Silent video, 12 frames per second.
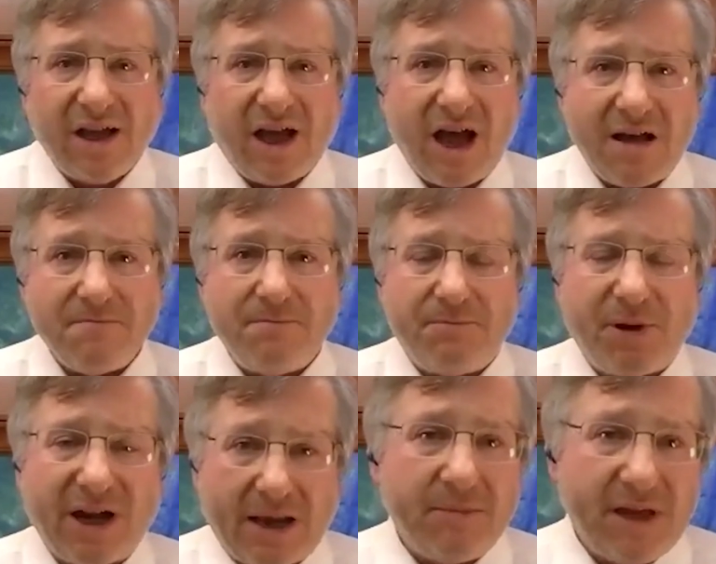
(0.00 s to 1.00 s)
Um,
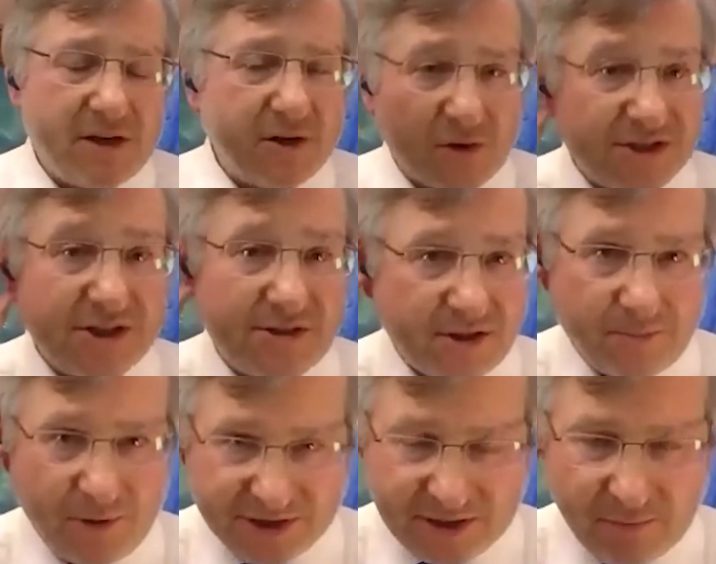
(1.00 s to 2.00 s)
but it, you could also do the
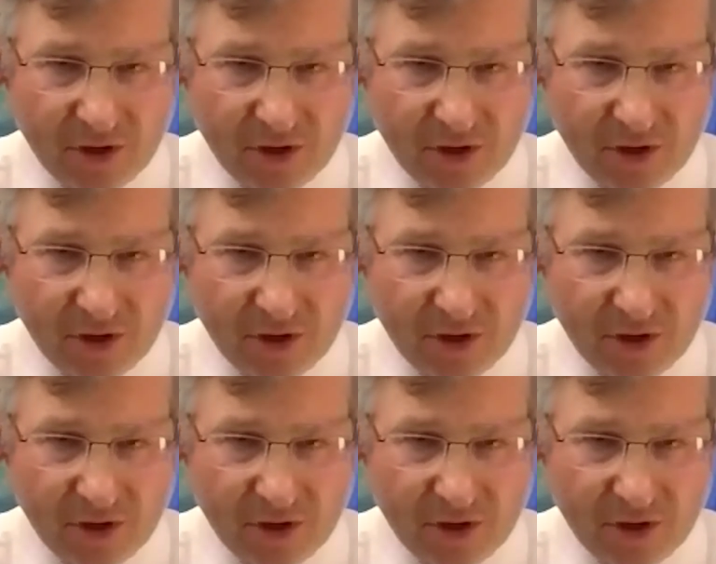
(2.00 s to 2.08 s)
bulletin